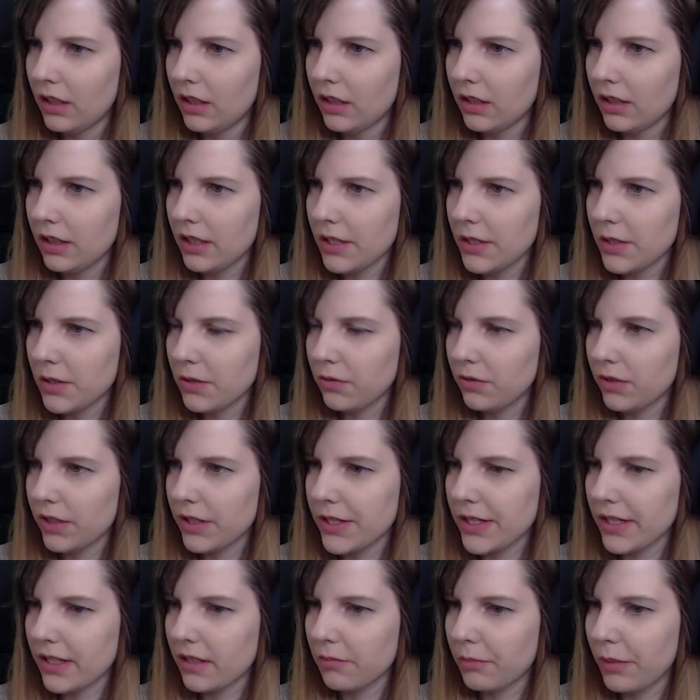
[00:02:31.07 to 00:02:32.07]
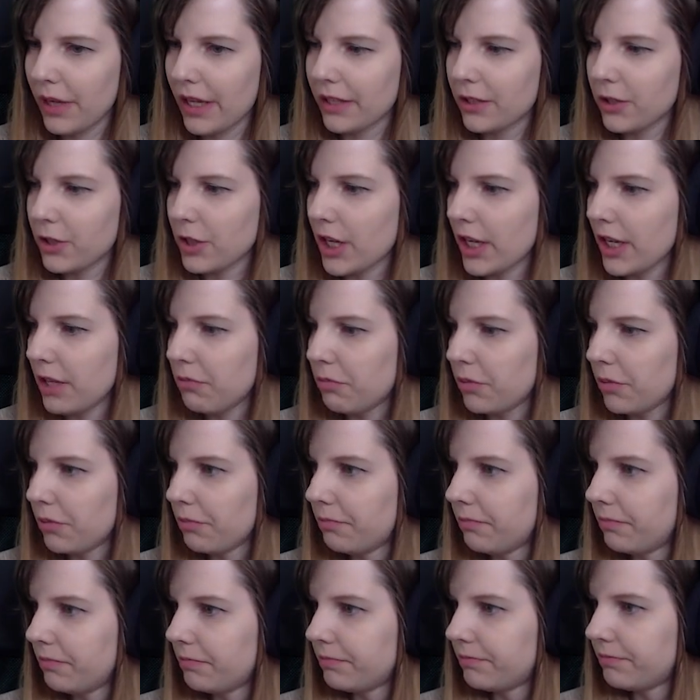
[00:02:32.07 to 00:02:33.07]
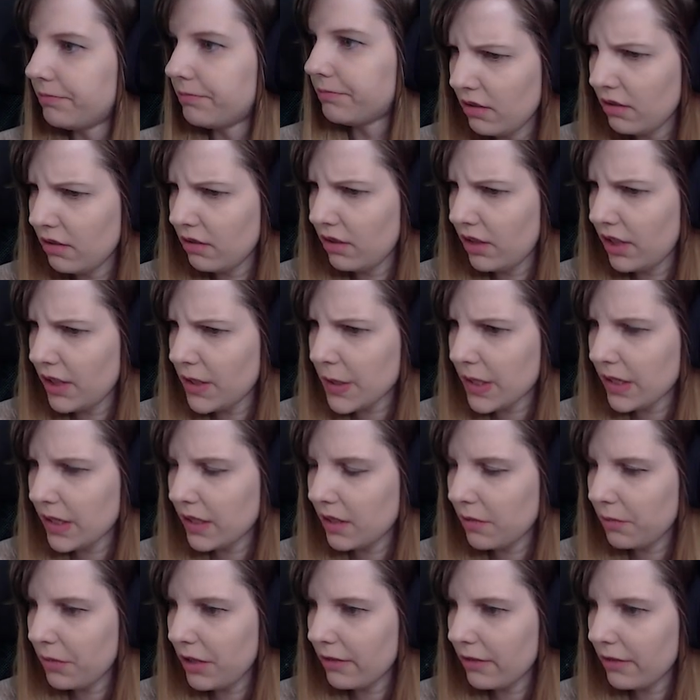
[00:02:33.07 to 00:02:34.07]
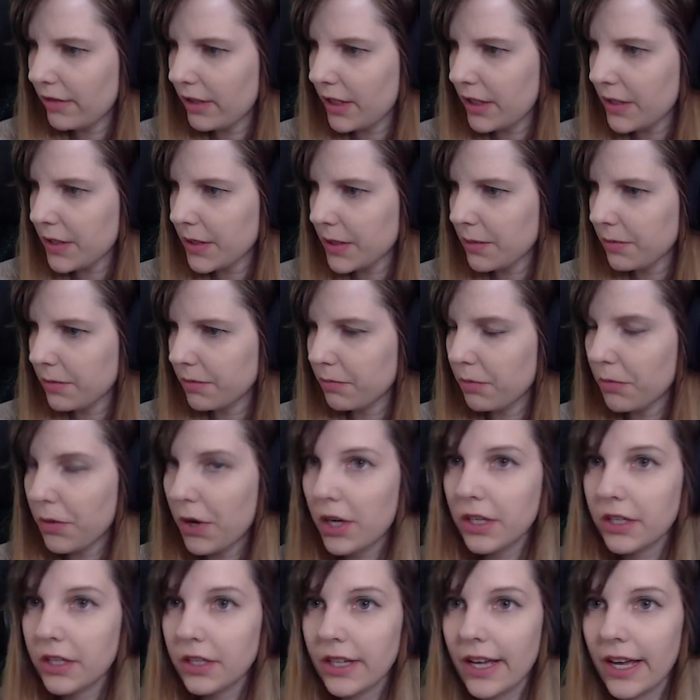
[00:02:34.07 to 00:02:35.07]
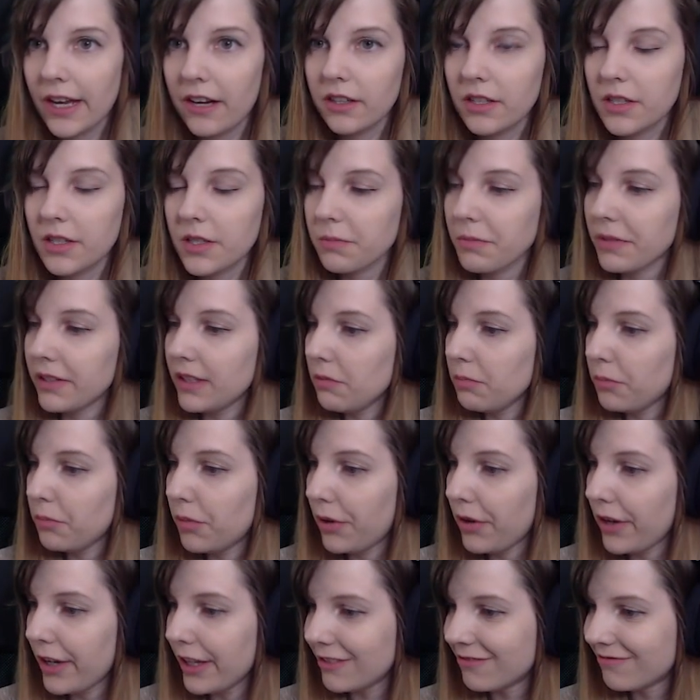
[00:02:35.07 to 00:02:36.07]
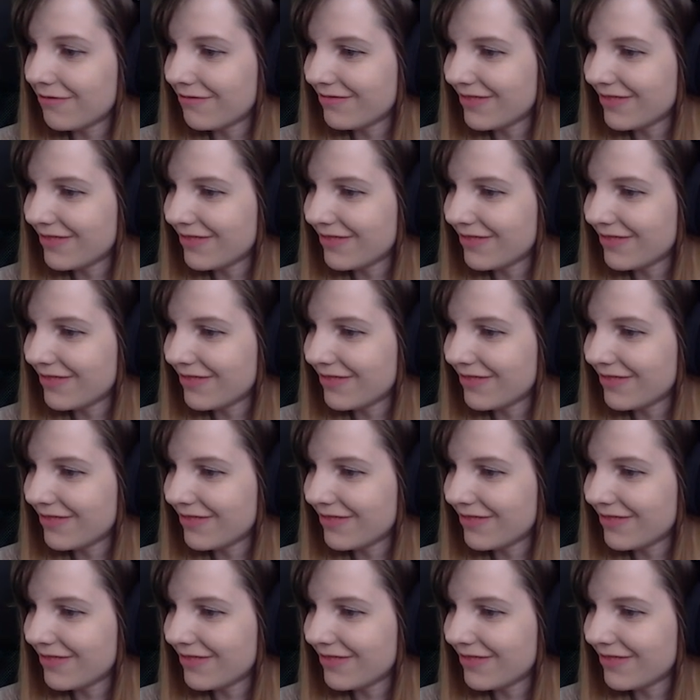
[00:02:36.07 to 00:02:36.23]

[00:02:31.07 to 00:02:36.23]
This dude is in a bad shape. He's gonna be a very smart, charismatic boy.